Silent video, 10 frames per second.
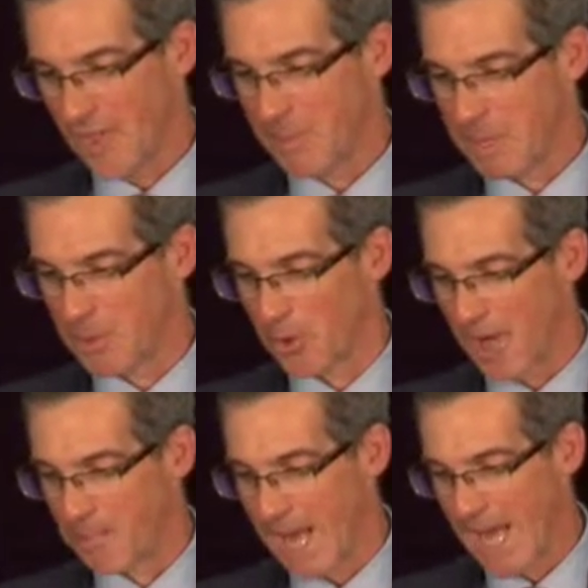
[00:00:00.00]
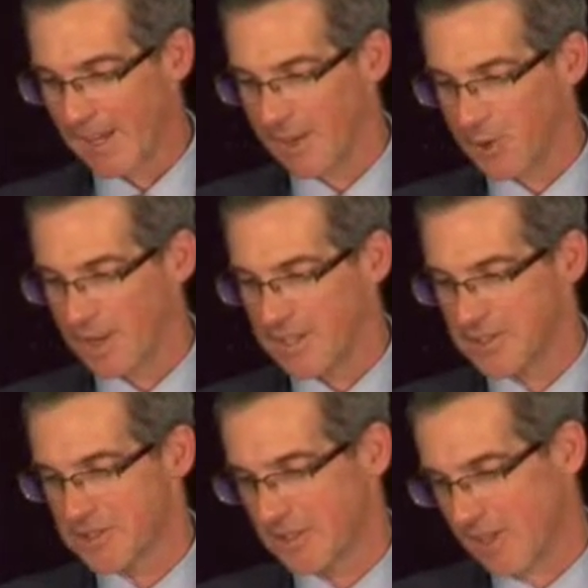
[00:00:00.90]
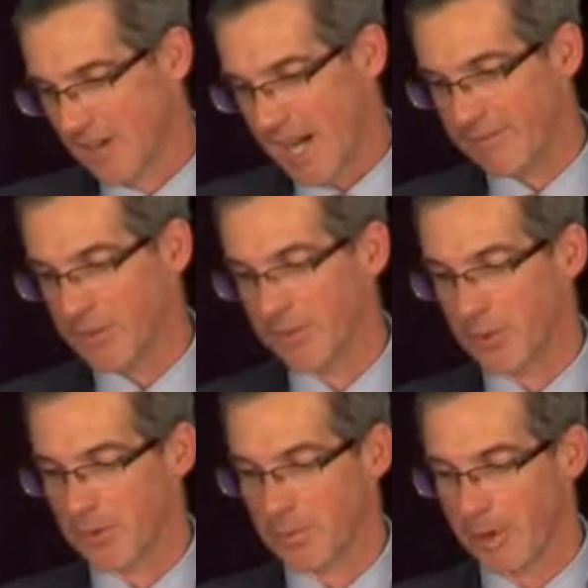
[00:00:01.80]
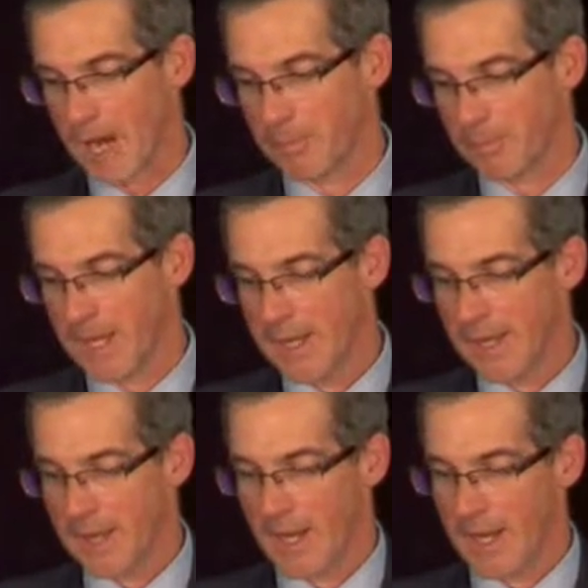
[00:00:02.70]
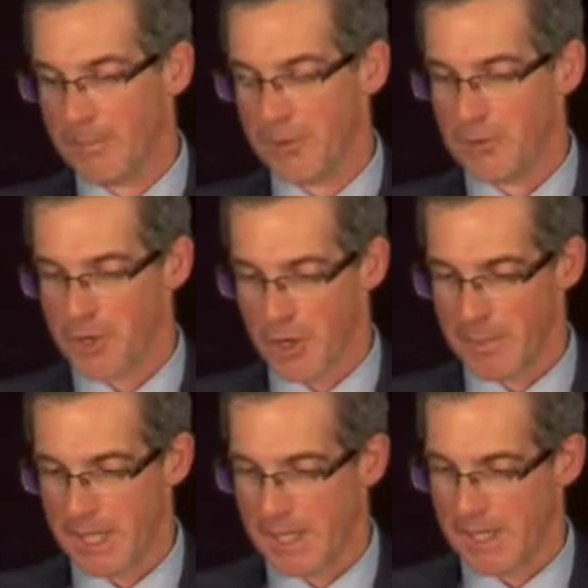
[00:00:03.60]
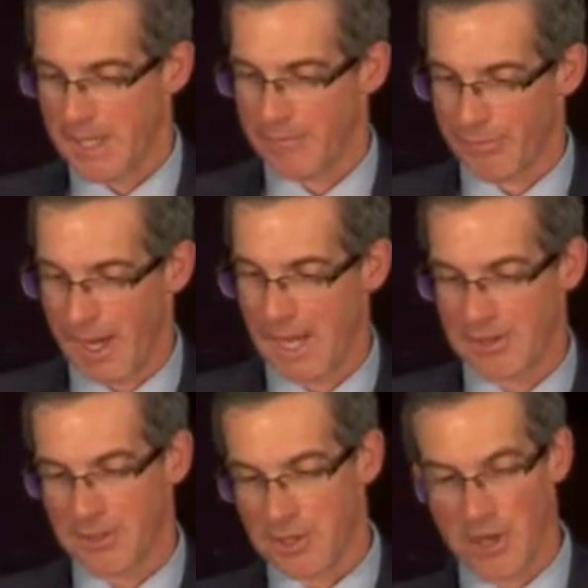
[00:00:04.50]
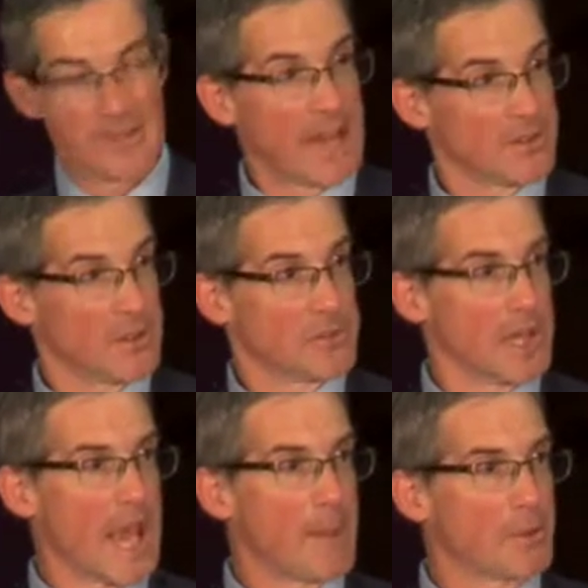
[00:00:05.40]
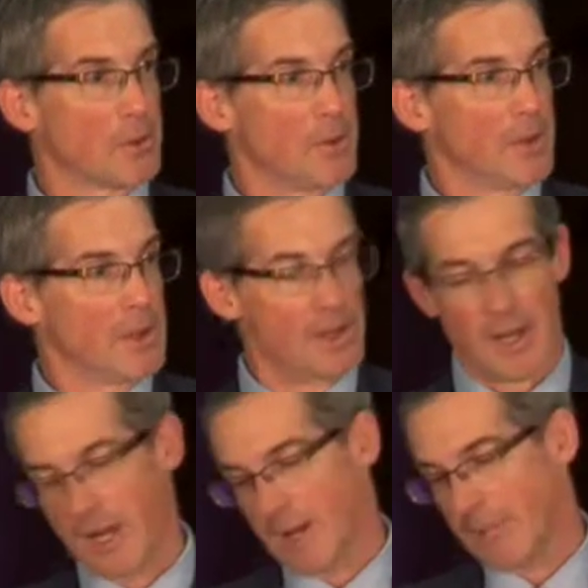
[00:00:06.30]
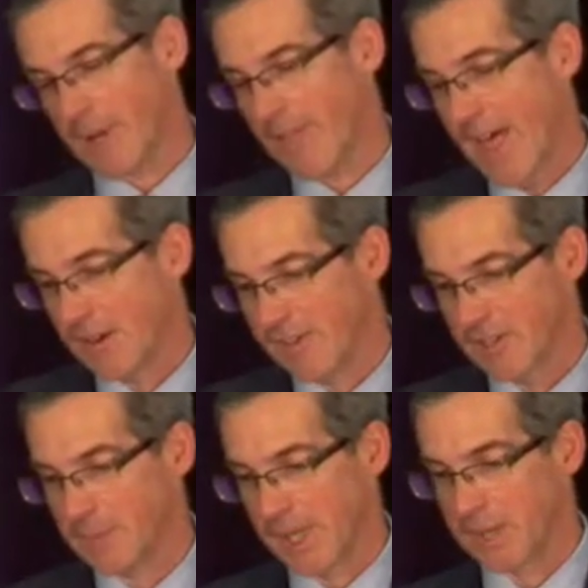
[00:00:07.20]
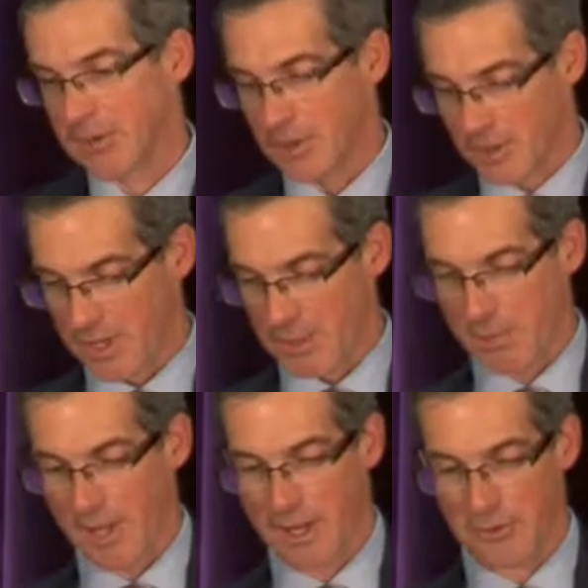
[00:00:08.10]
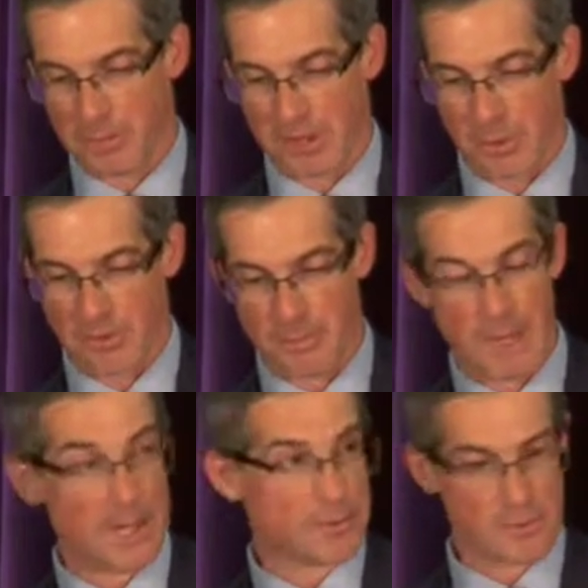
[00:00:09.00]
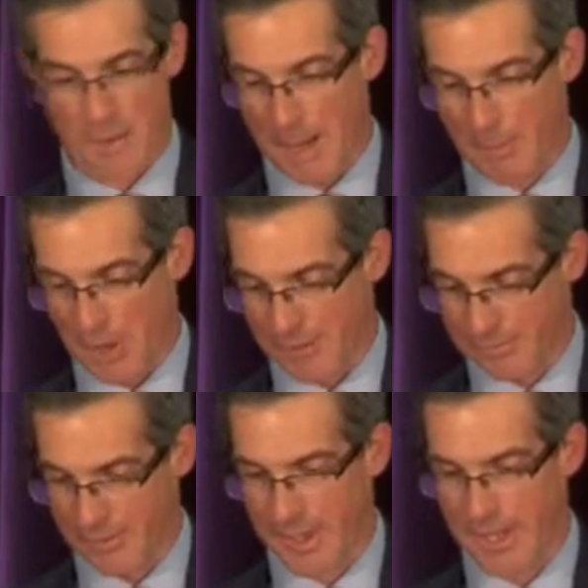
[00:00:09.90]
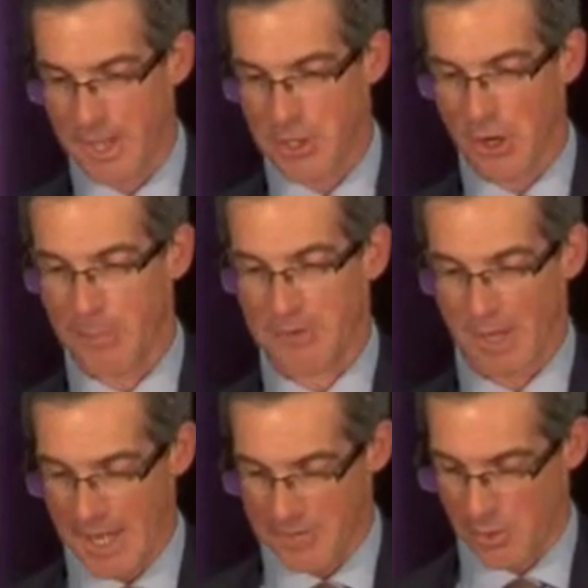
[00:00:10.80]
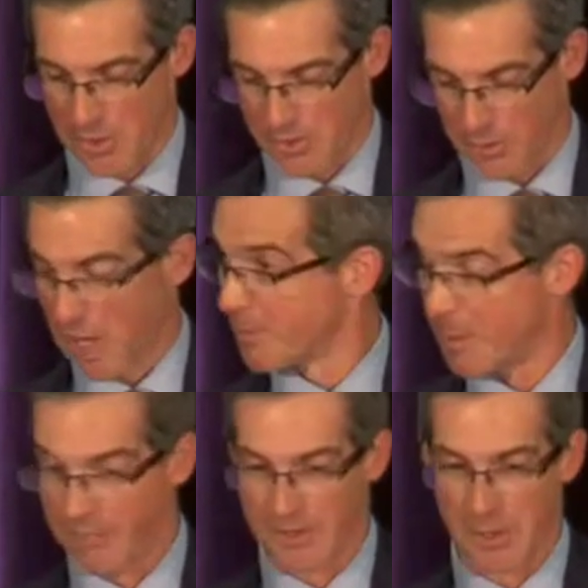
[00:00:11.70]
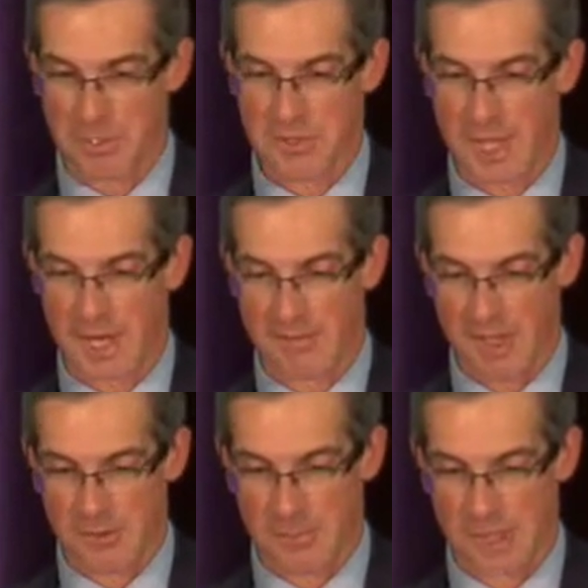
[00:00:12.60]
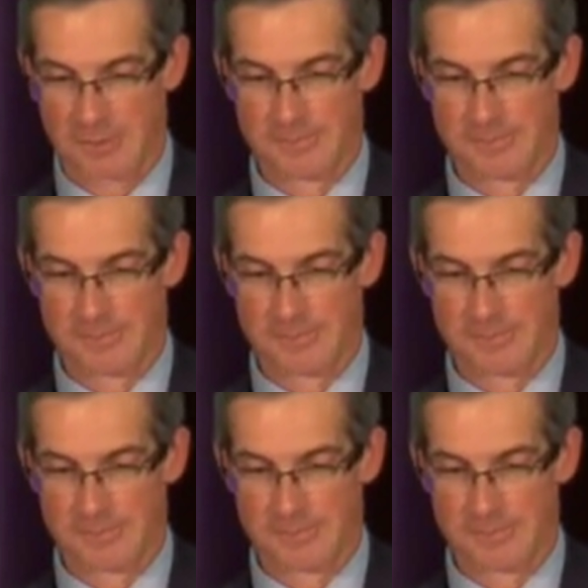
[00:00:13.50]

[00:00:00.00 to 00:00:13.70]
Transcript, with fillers: Uh, people don't come back. Greece, obviously, was the problem. Um, Germany and France continued to have access to capital, um, and that investment continued to take place, but there was a major drop off, and, and Europe, as a consequence, has dropped about 50% in investment.